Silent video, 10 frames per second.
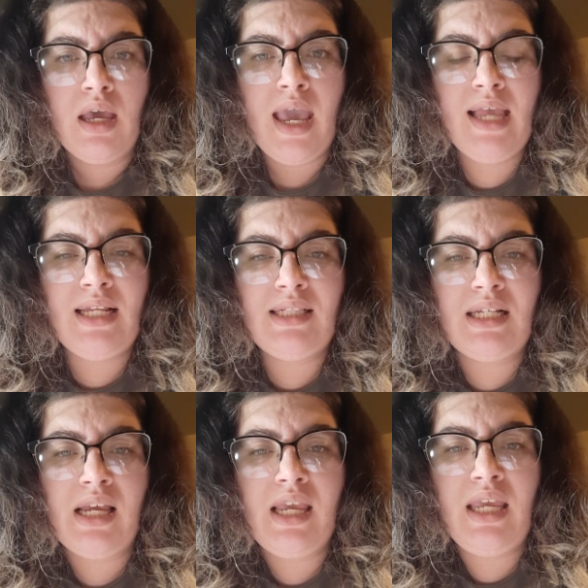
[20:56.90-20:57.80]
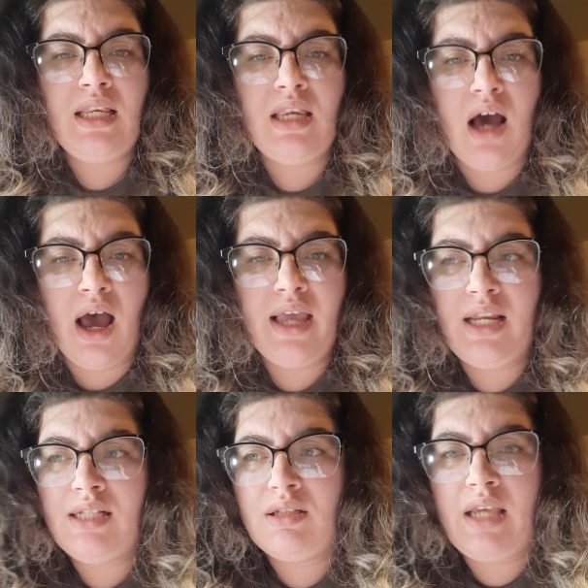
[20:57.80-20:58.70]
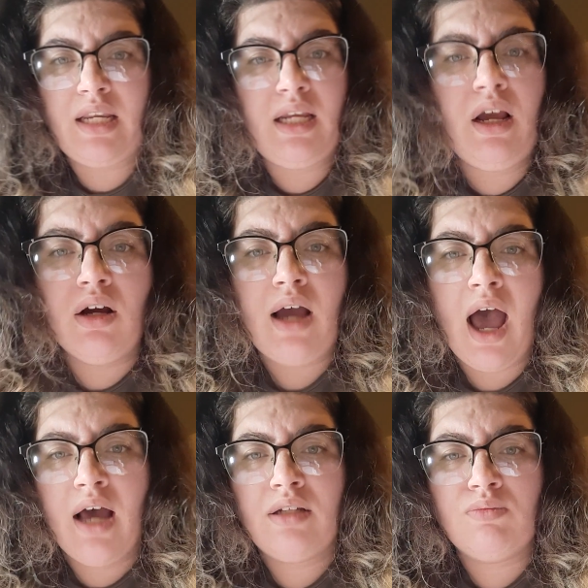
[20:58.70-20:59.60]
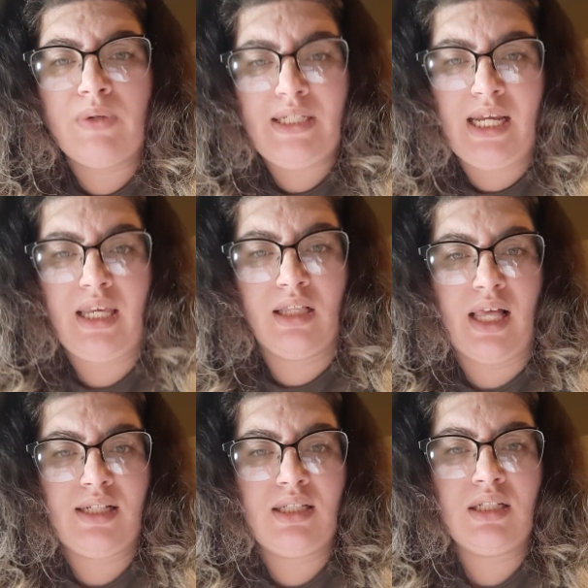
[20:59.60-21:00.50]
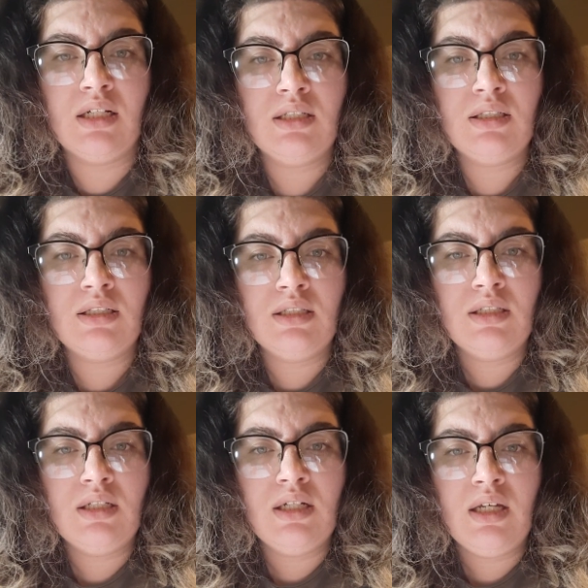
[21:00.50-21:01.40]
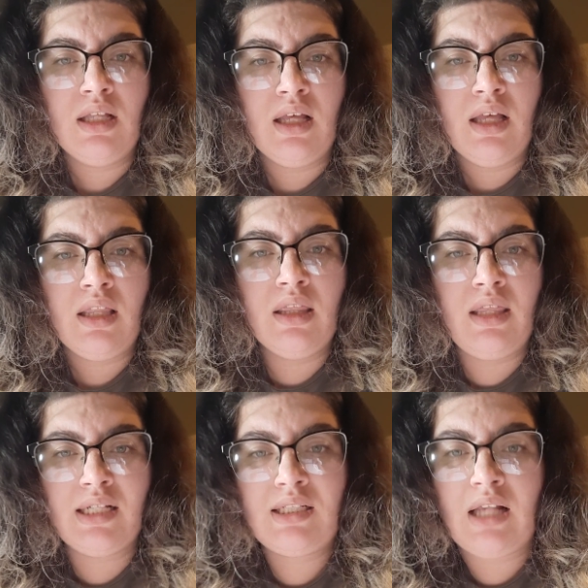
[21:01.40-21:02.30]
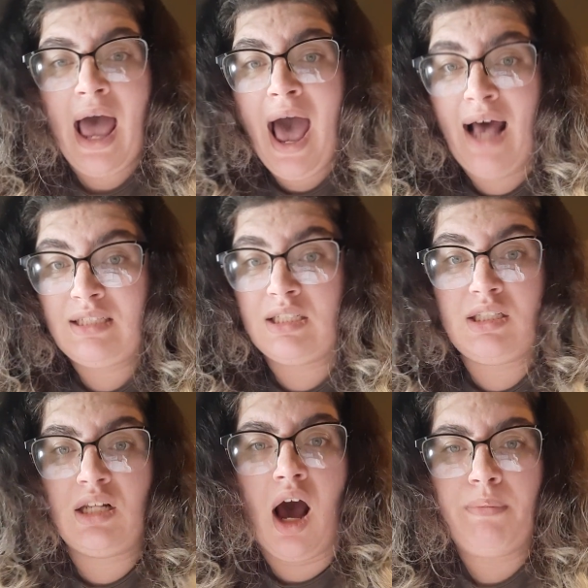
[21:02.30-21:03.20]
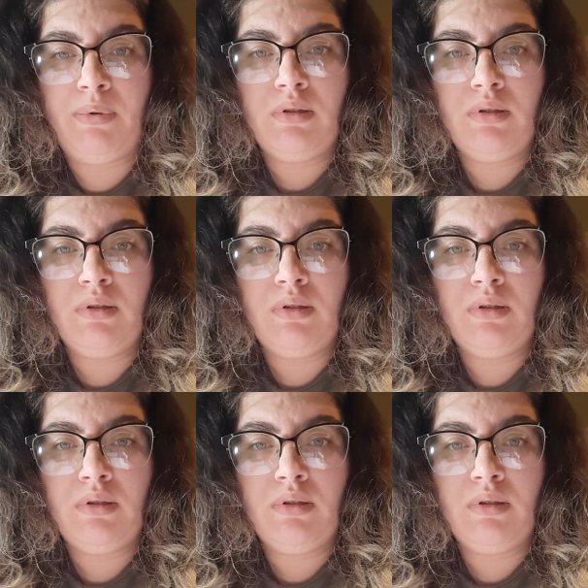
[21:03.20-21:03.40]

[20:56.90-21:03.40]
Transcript: It is getting ridiculous. This has to stop.